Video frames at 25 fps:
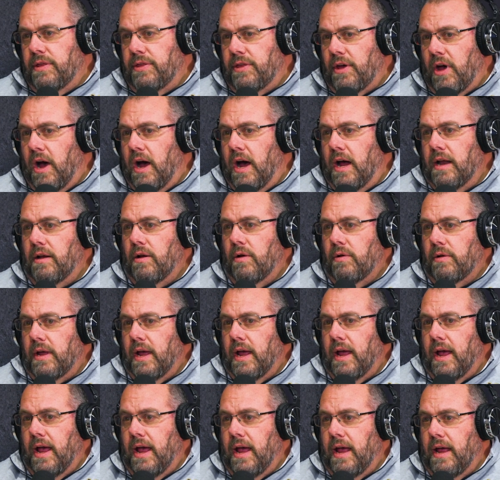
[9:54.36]
we thought,
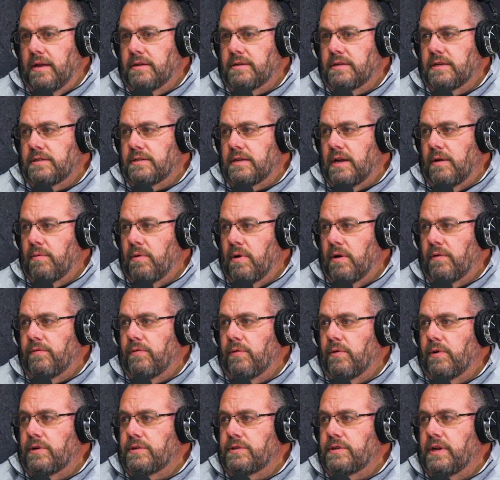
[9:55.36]
okay, hey, since they worked
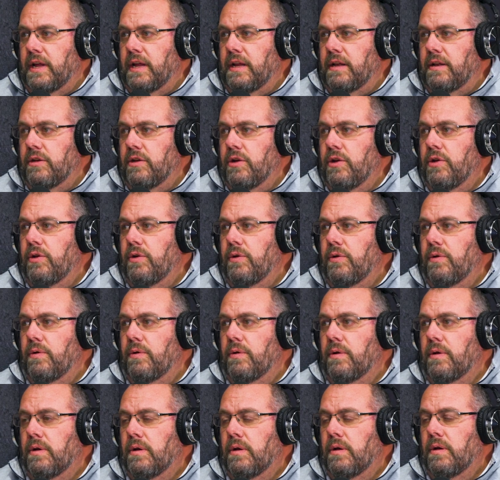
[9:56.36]
for us, they
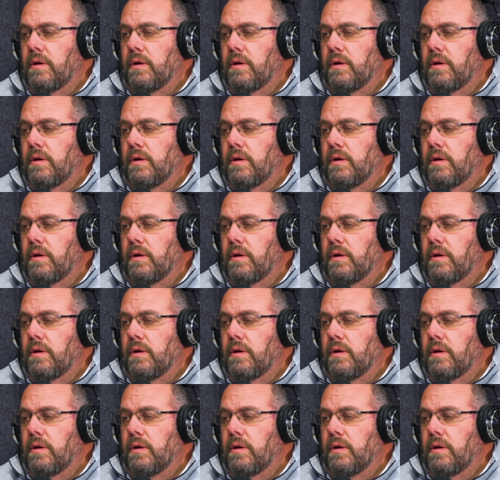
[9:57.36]
know